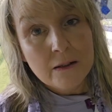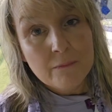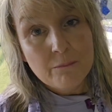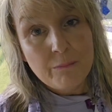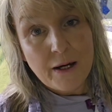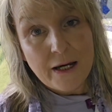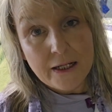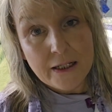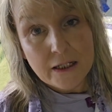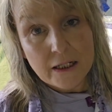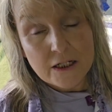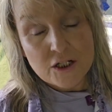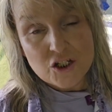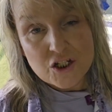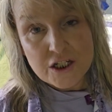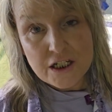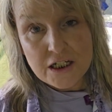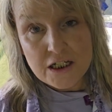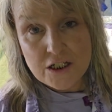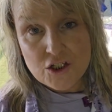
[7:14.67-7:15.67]
But
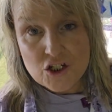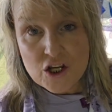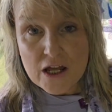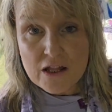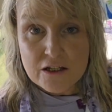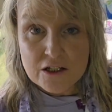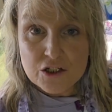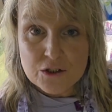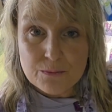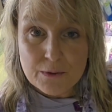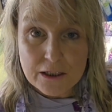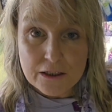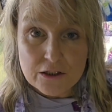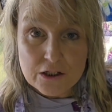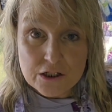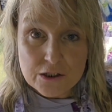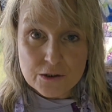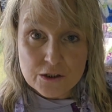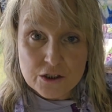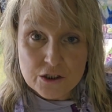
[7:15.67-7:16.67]
she challenged me
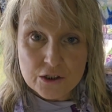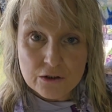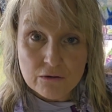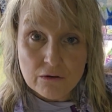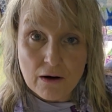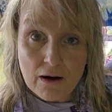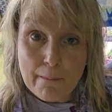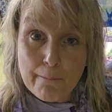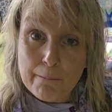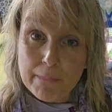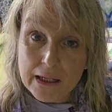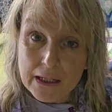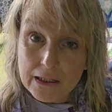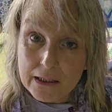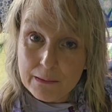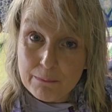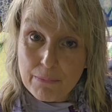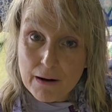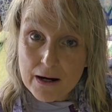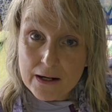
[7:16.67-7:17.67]
to do a
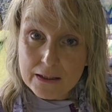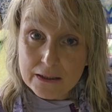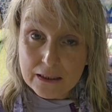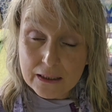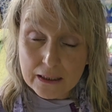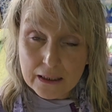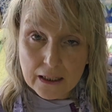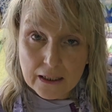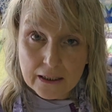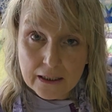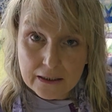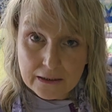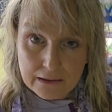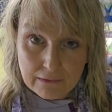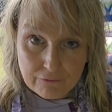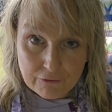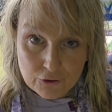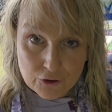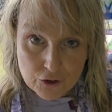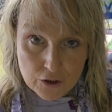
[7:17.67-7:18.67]
Minky binding, and I'd
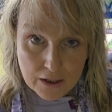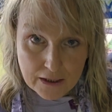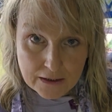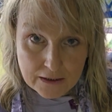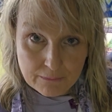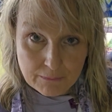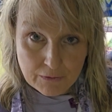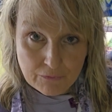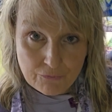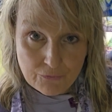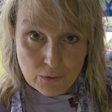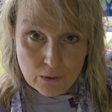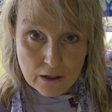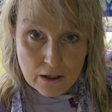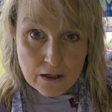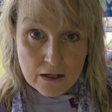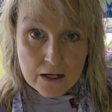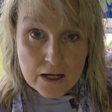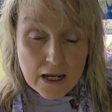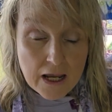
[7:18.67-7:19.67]
never tried it
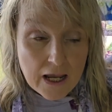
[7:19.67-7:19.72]
before.